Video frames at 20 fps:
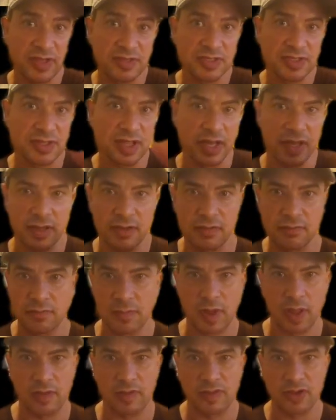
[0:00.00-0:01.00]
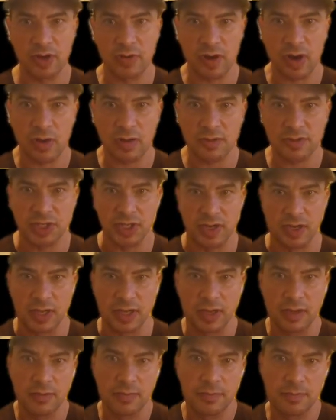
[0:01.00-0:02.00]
this line, there aren't any.